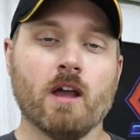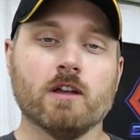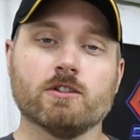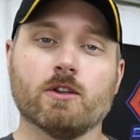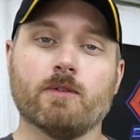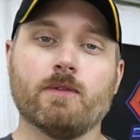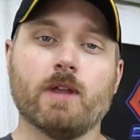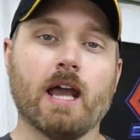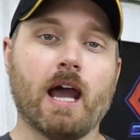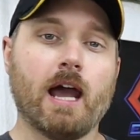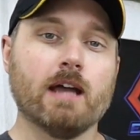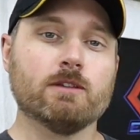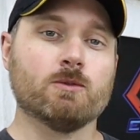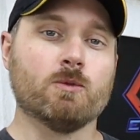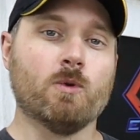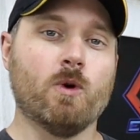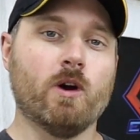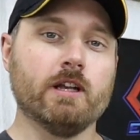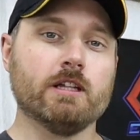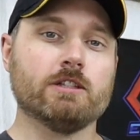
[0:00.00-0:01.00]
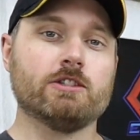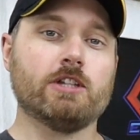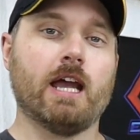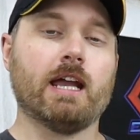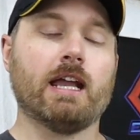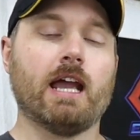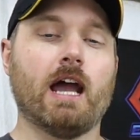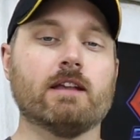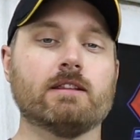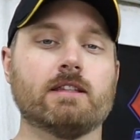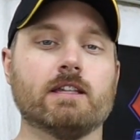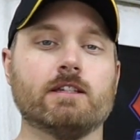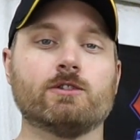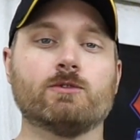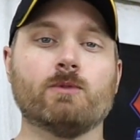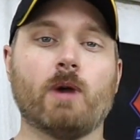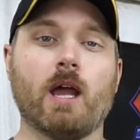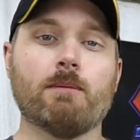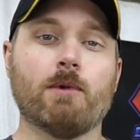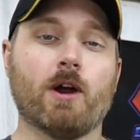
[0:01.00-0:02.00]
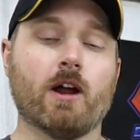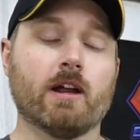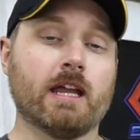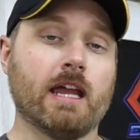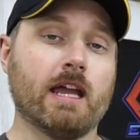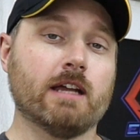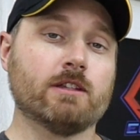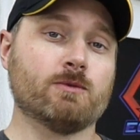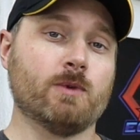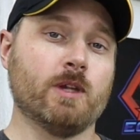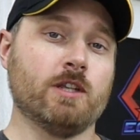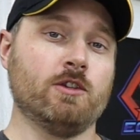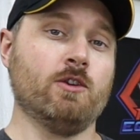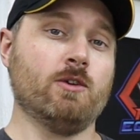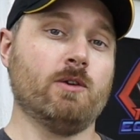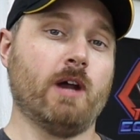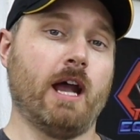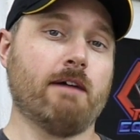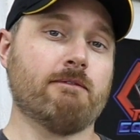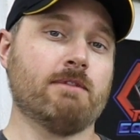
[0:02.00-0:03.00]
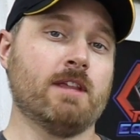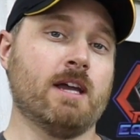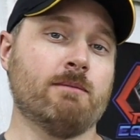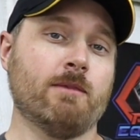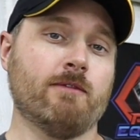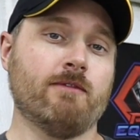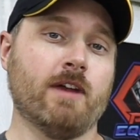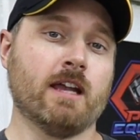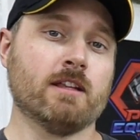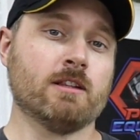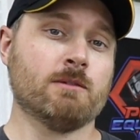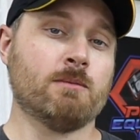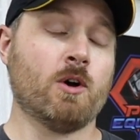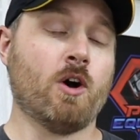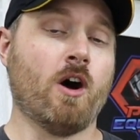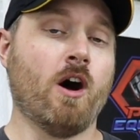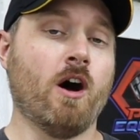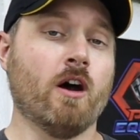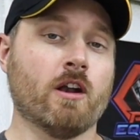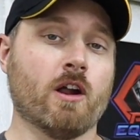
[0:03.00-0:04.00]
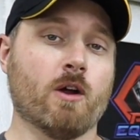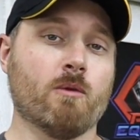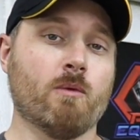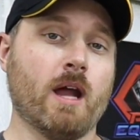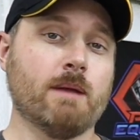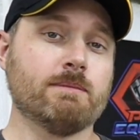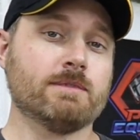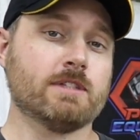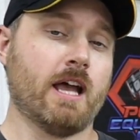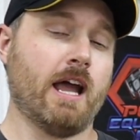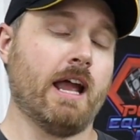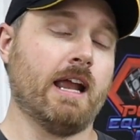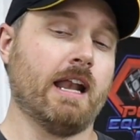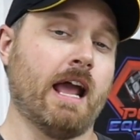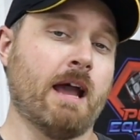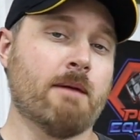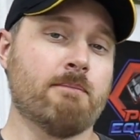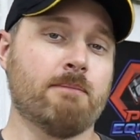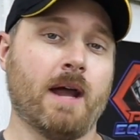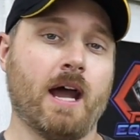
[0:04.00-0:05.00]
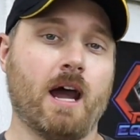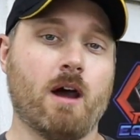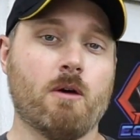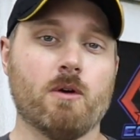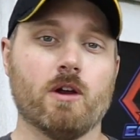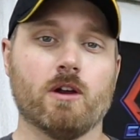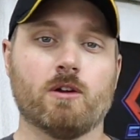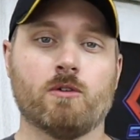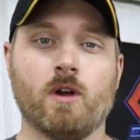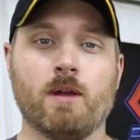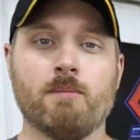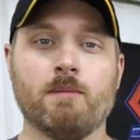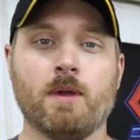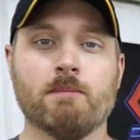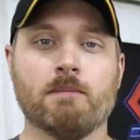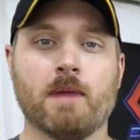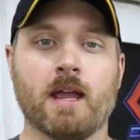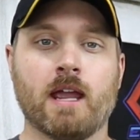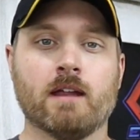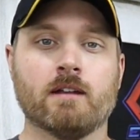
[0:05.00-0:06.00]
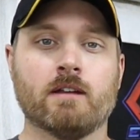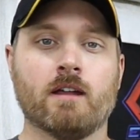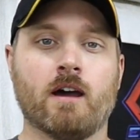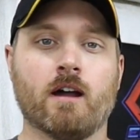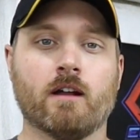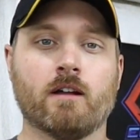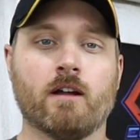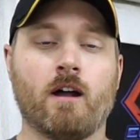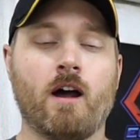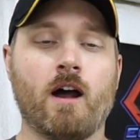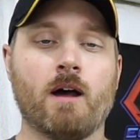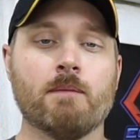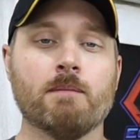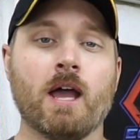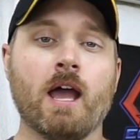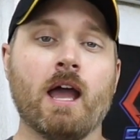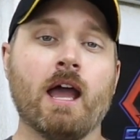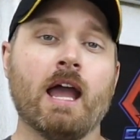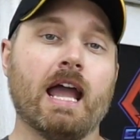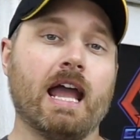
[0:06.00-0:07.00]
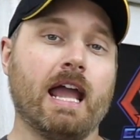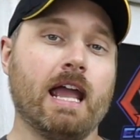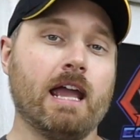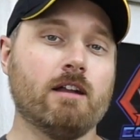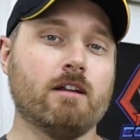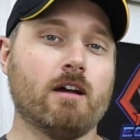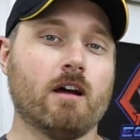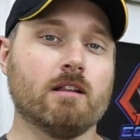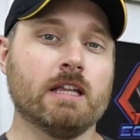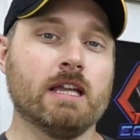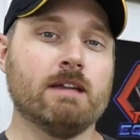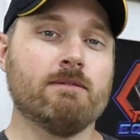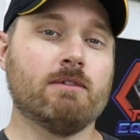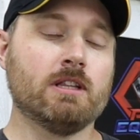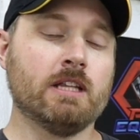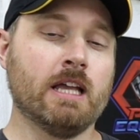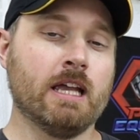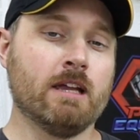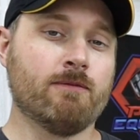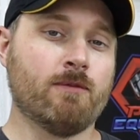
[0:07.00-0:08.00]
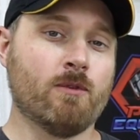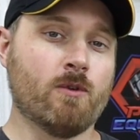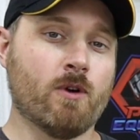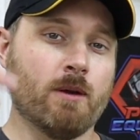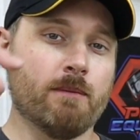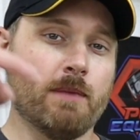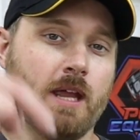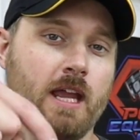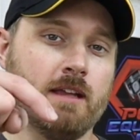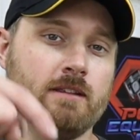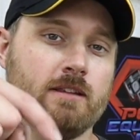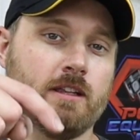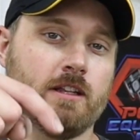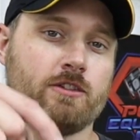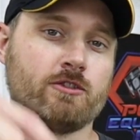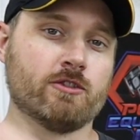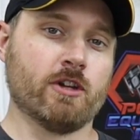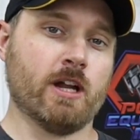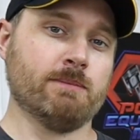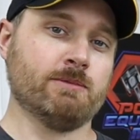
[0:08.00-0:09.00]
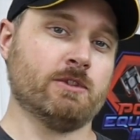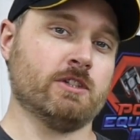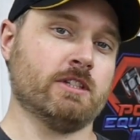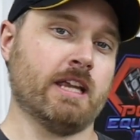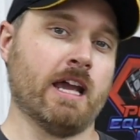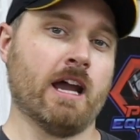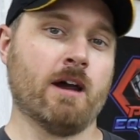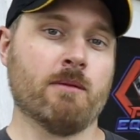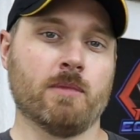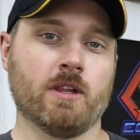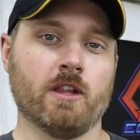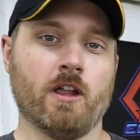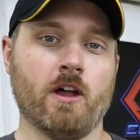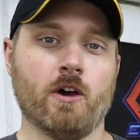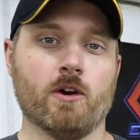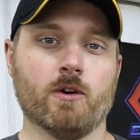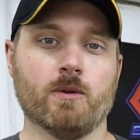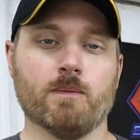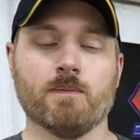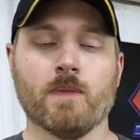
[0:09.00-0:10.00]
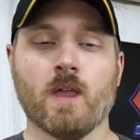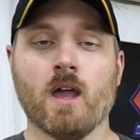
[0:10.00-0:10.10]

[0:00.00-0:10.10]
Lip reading: So if you guys want to check out these sway bar kits, we do have them available on our website at powerequipmentman.com, and I'll leave a link for them in the description down below.